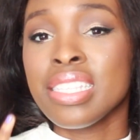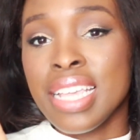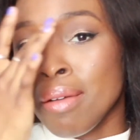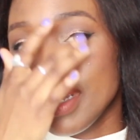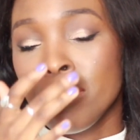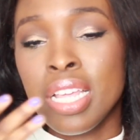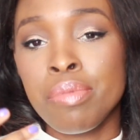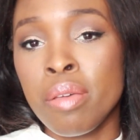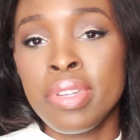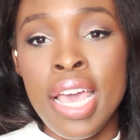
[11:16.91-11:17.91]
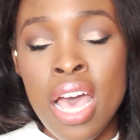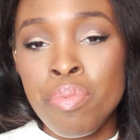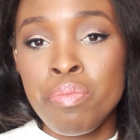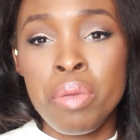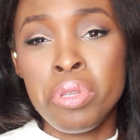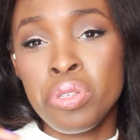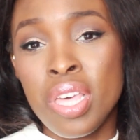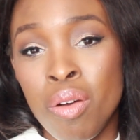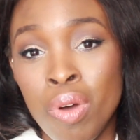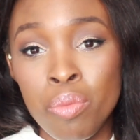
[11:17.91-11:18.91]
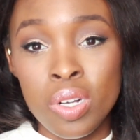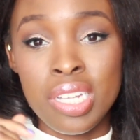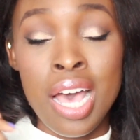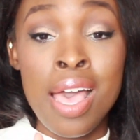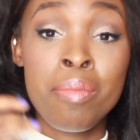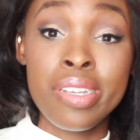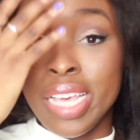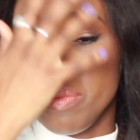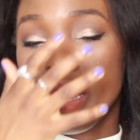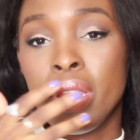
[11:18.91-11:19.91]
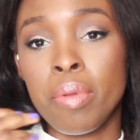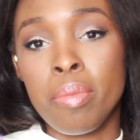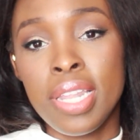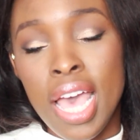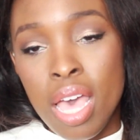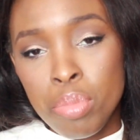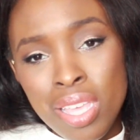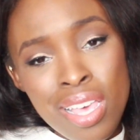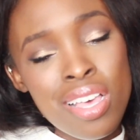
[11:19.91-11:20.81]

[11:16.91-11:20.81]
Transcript: dab, dab, dab, dab, dab, maybe do that one more time, dab, dab, dab, dab, dab,